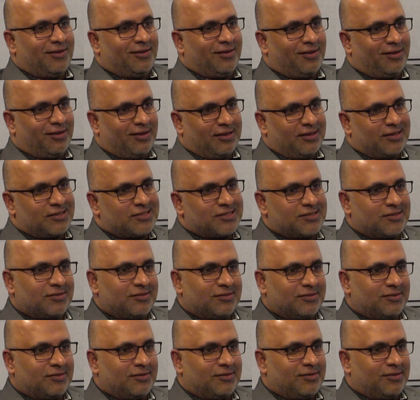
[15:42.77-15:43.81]
learned
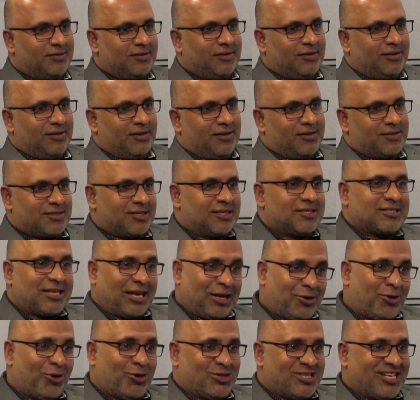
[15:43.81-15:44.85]
since I
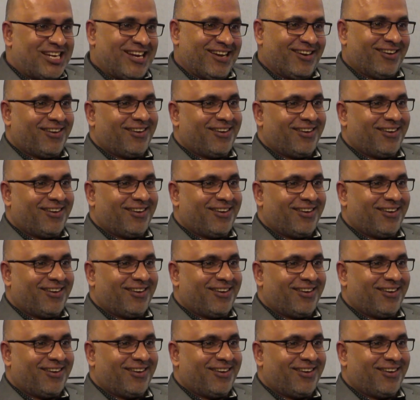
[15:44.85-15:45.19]
got here.